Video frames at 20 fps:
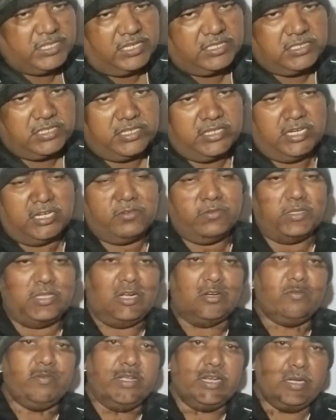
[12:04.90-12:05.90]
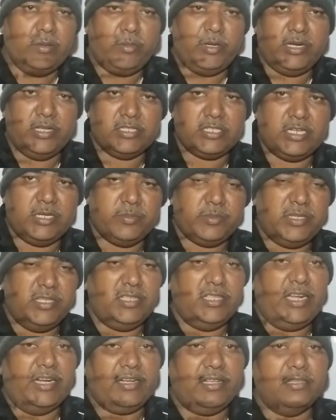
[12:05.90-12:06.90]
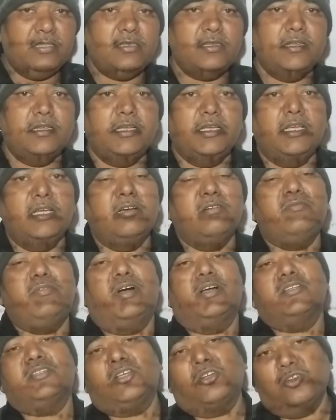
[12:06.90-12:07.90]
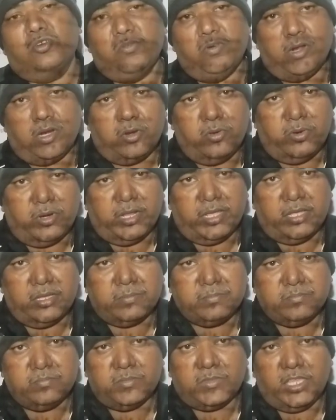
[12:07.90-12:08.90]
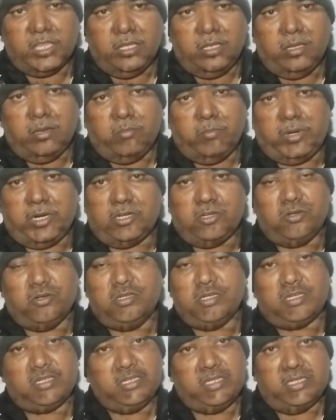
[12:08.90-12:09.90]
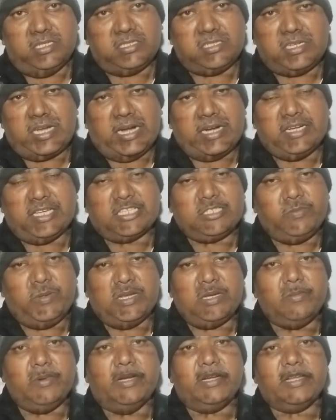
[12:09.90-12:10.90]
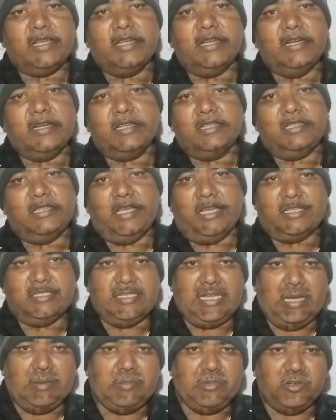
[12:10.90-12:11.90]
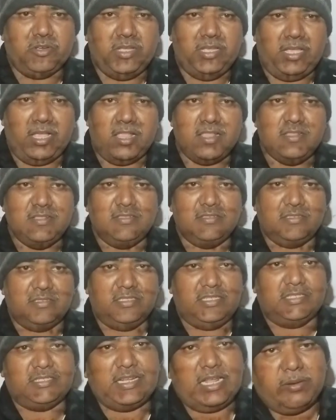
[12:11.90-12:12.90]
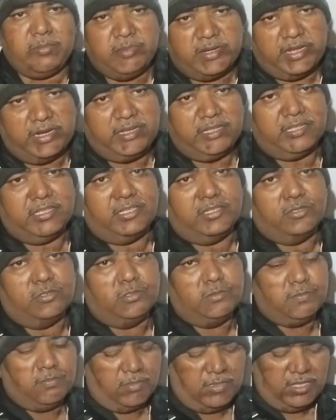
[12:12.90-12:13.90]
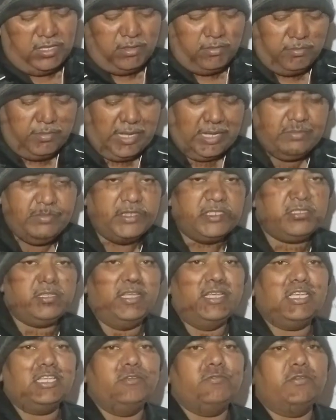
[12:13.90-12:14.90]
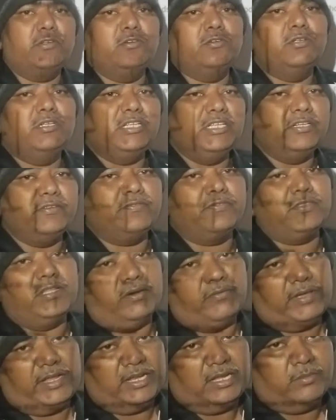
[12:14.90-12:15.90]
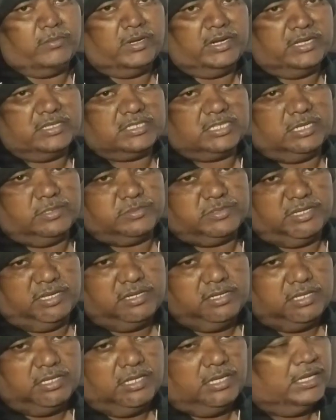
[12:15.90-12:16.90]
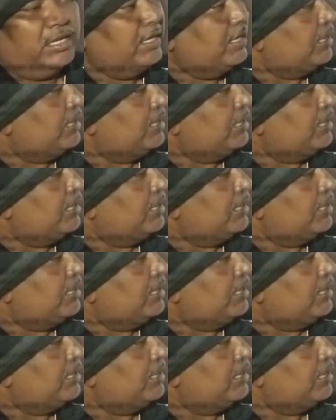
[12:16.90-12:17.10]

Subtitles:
is considered without variable description, that is function overloading. But don't start experimenting it in the exam, okay? Just I am telling you. By mistake, if you leave the variable description